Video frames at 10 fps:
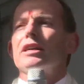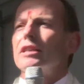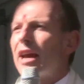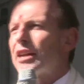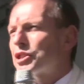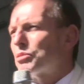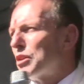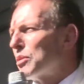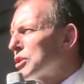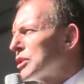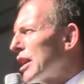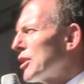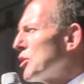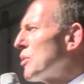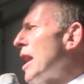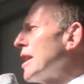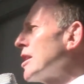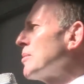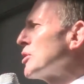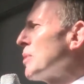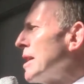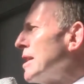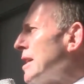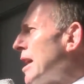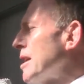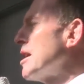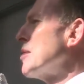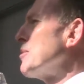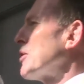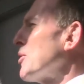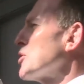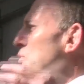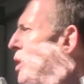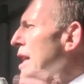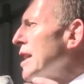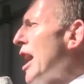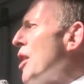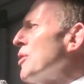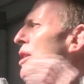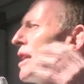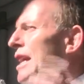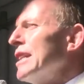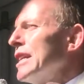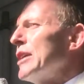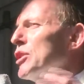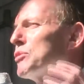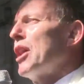Yes, we will sell uranium to India because we know that India is